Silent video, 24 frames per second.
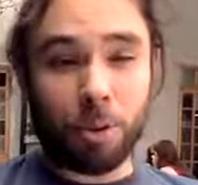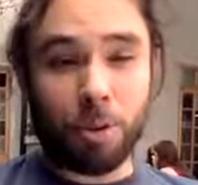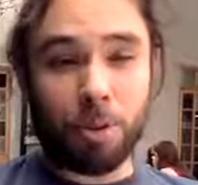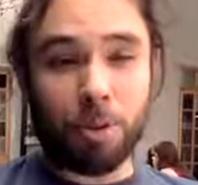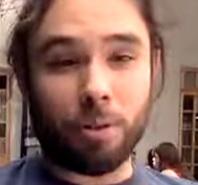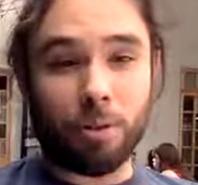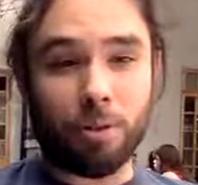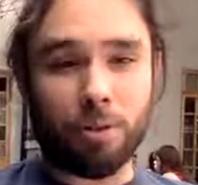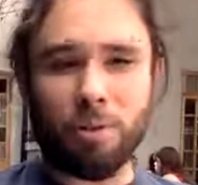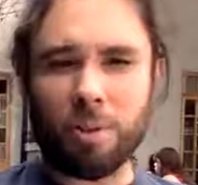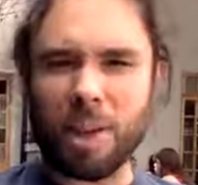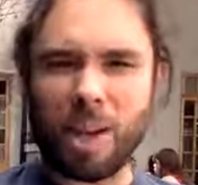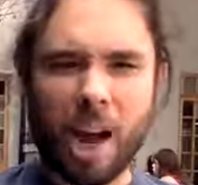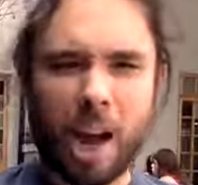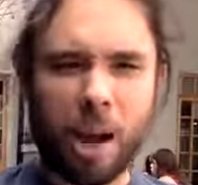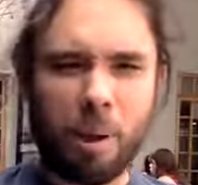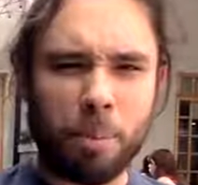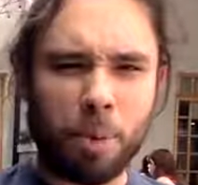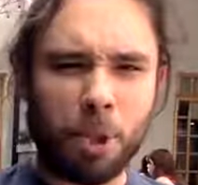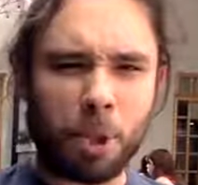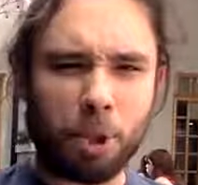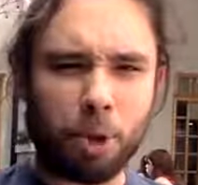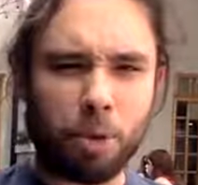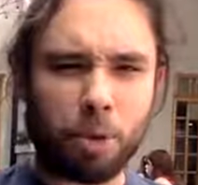
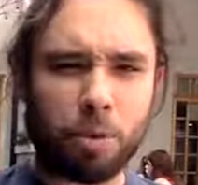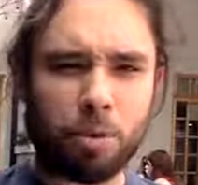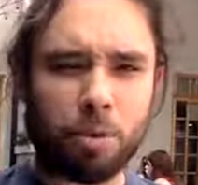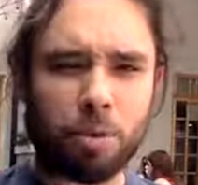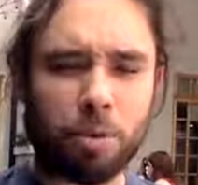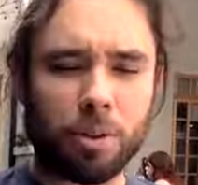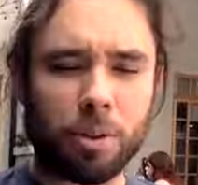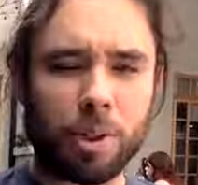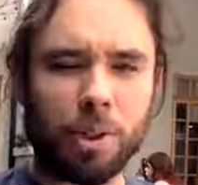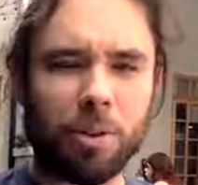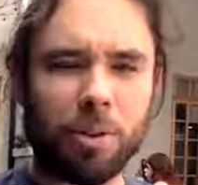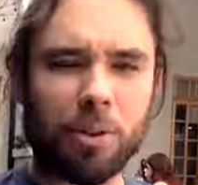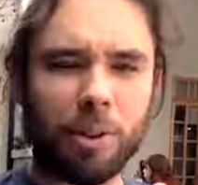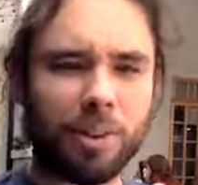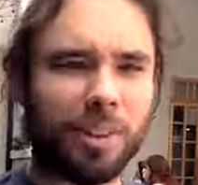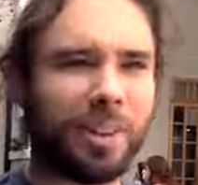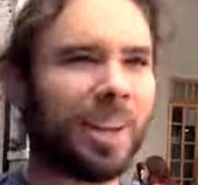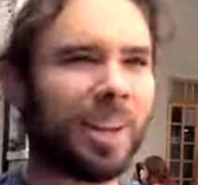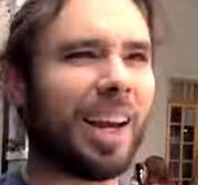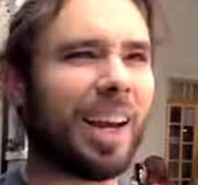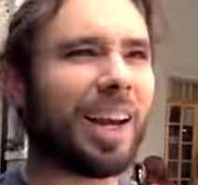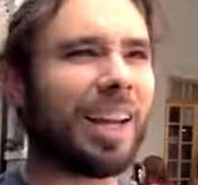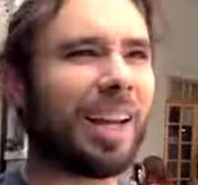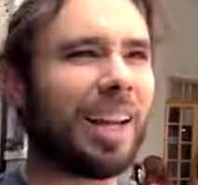phenomenal, there,
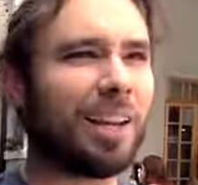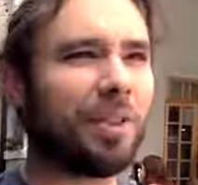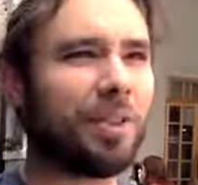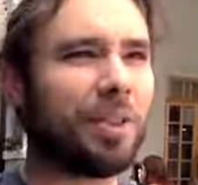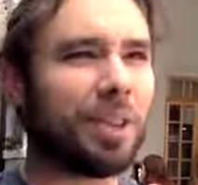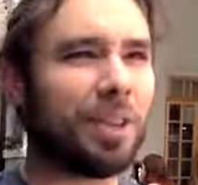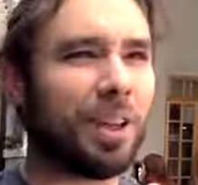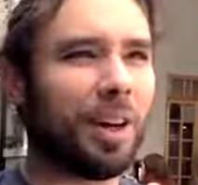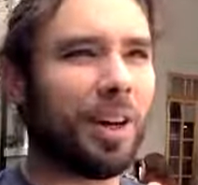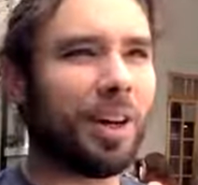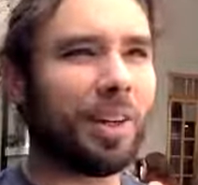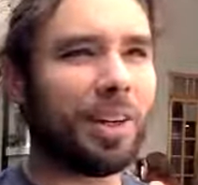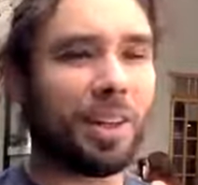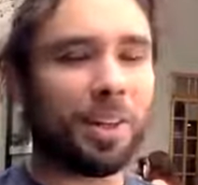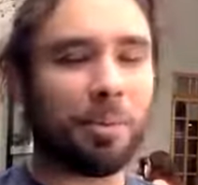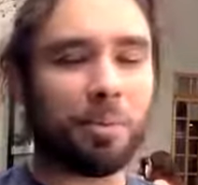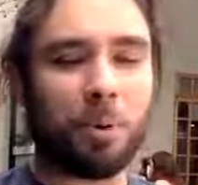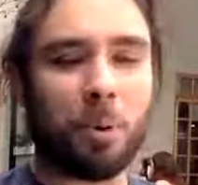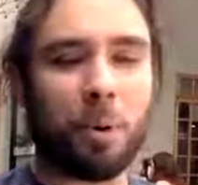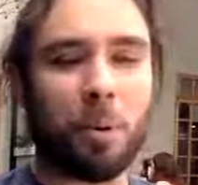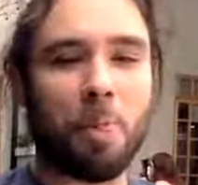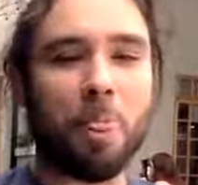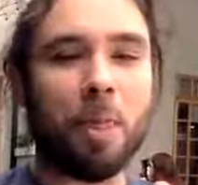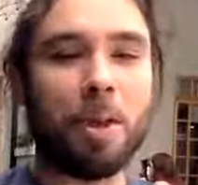I can't even talk
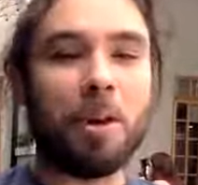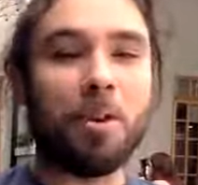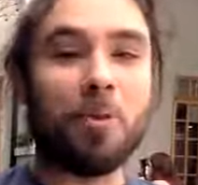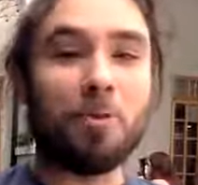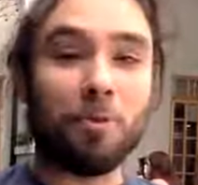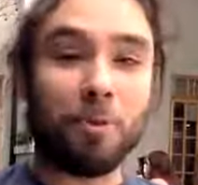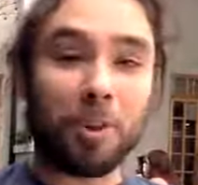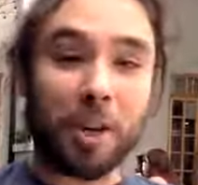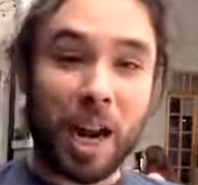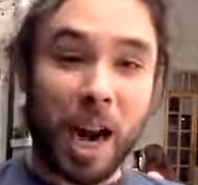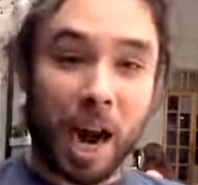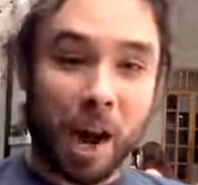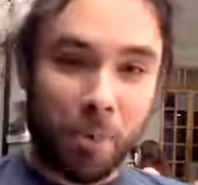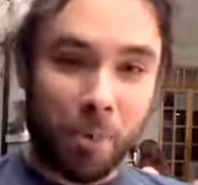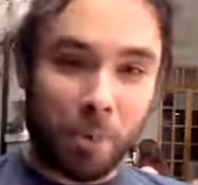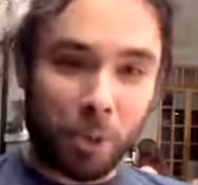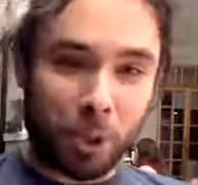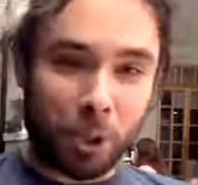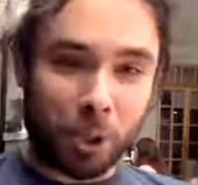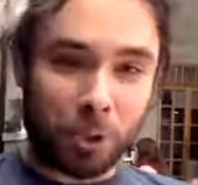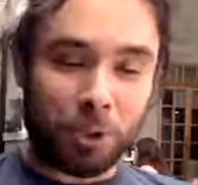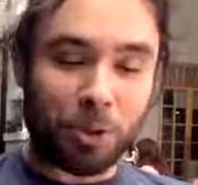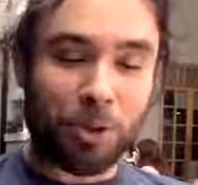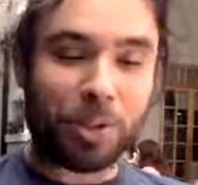anymore,
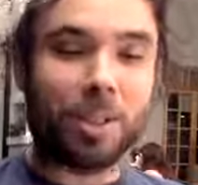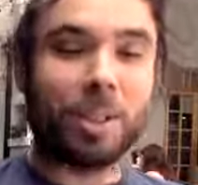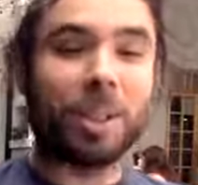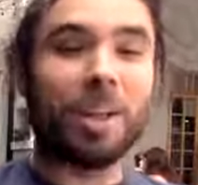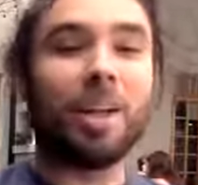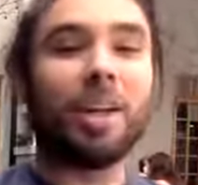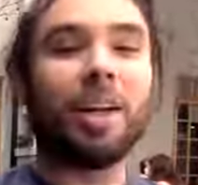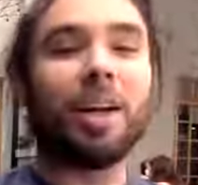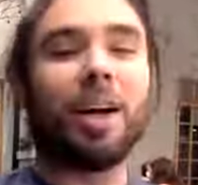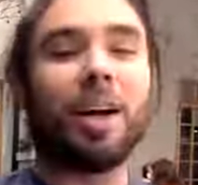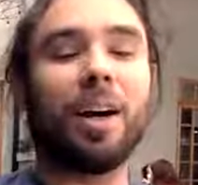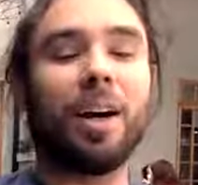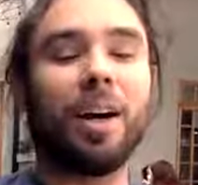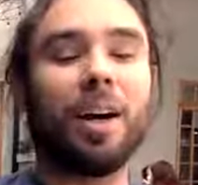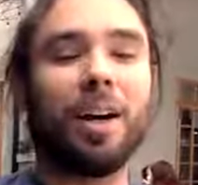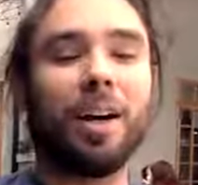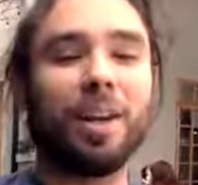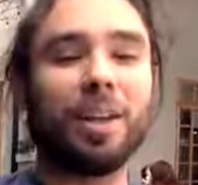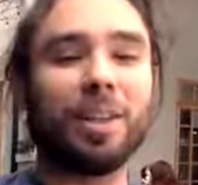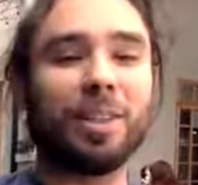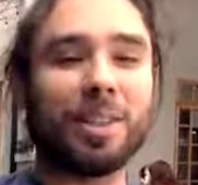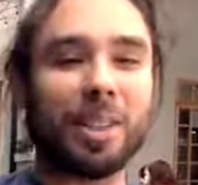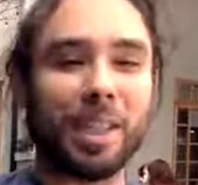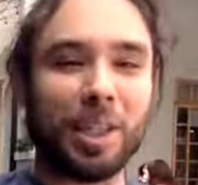phenomenal
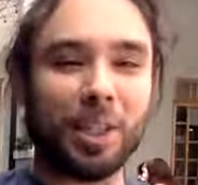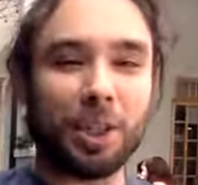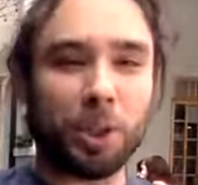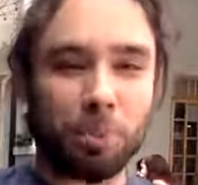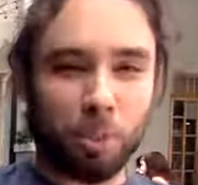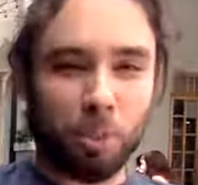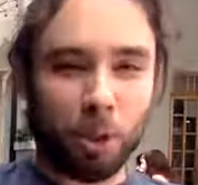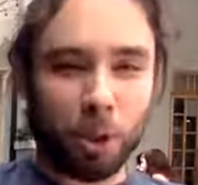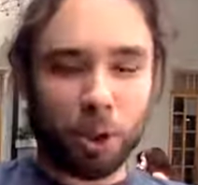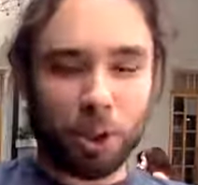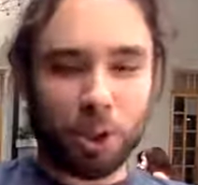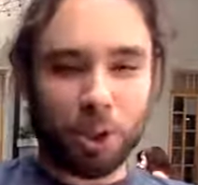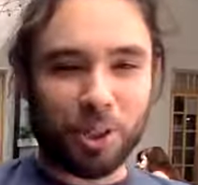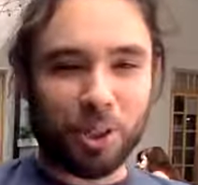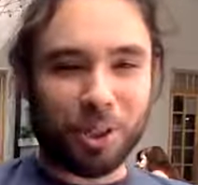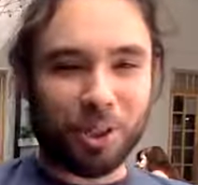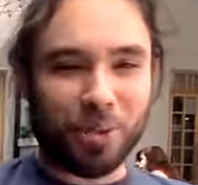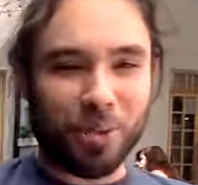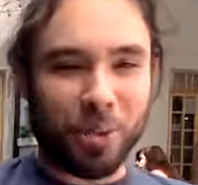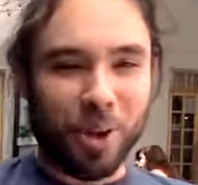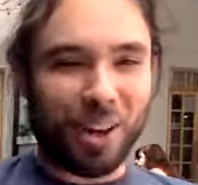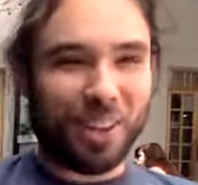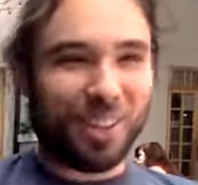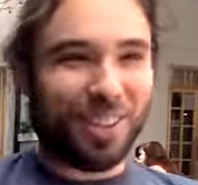salesperson
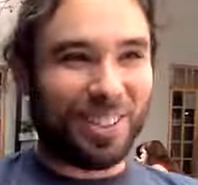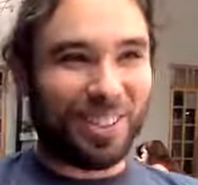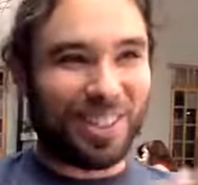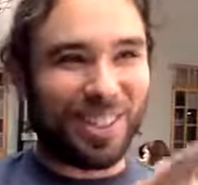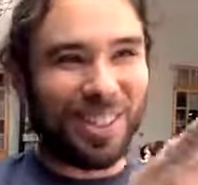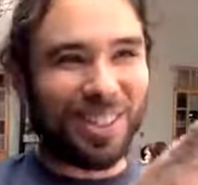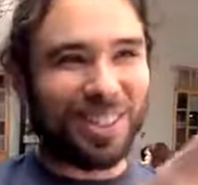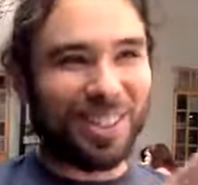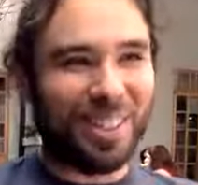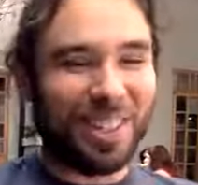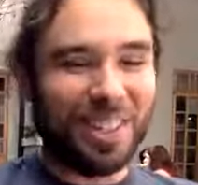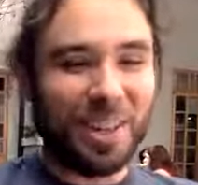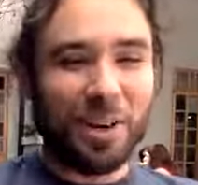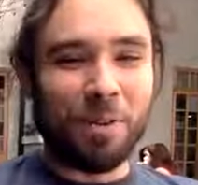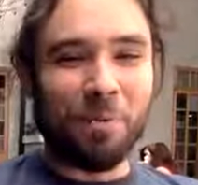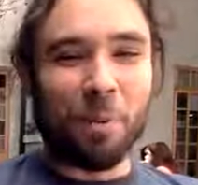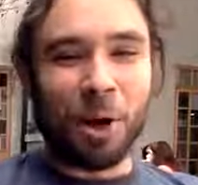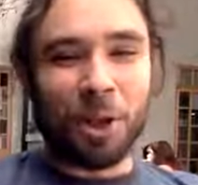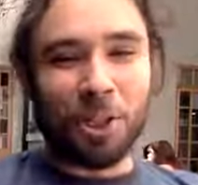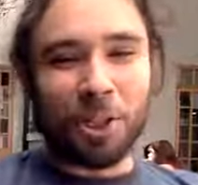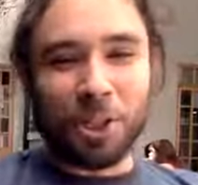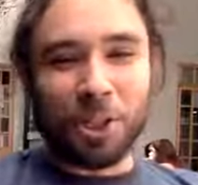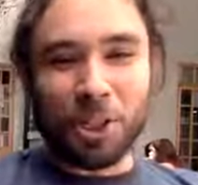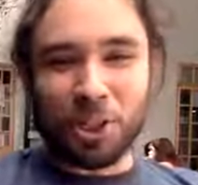as well.
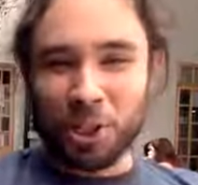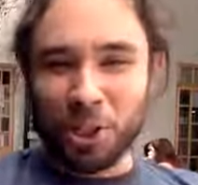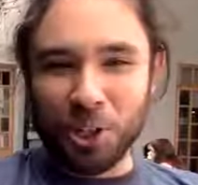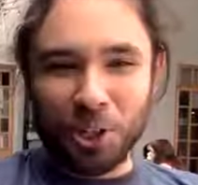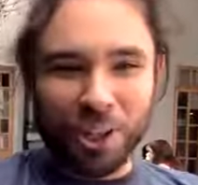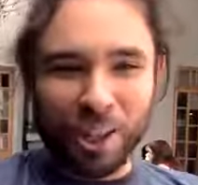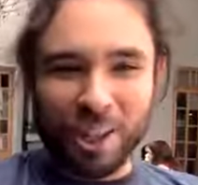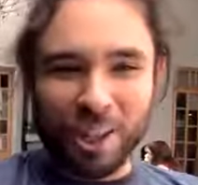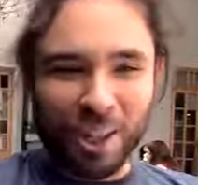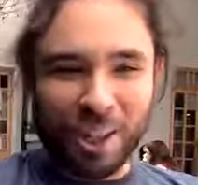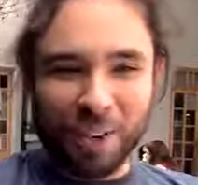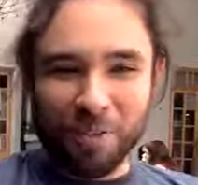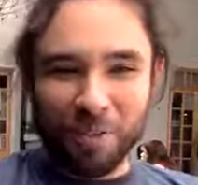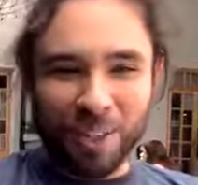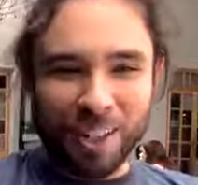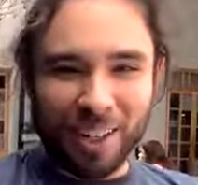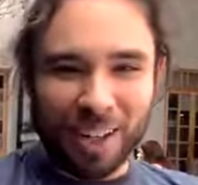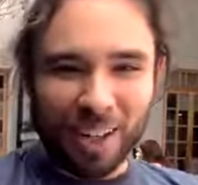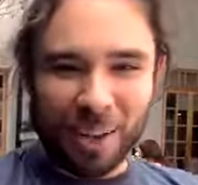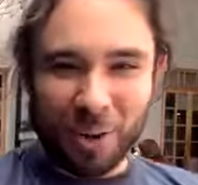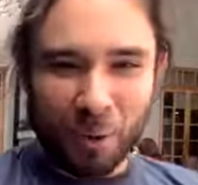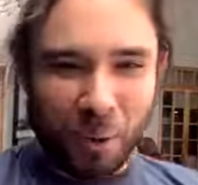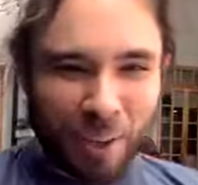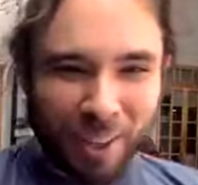March is looking at me
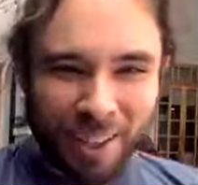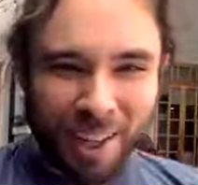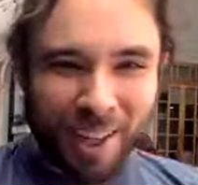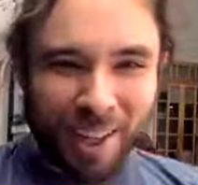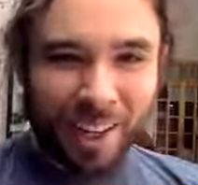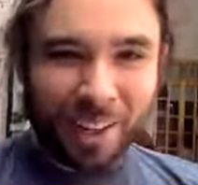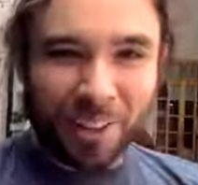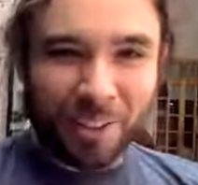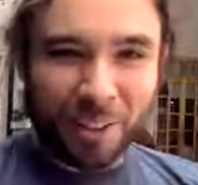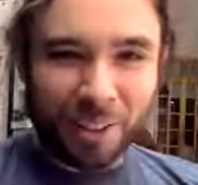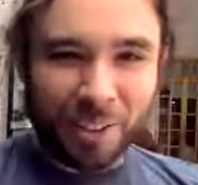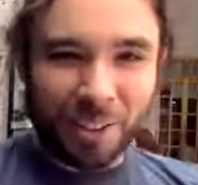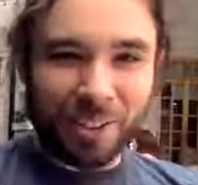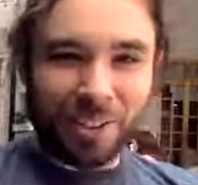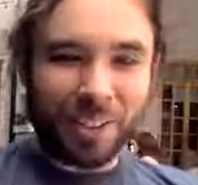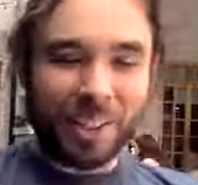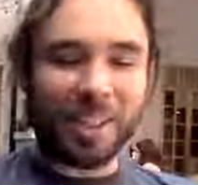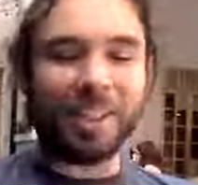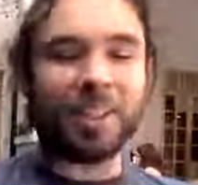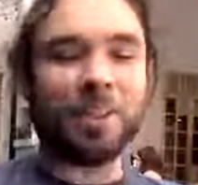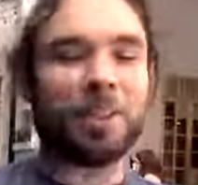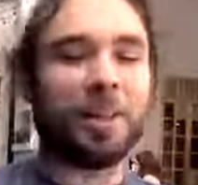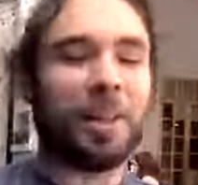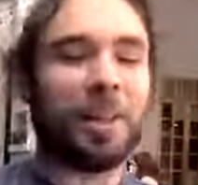like, what the hell are you
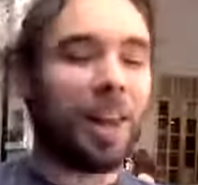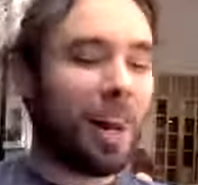saying?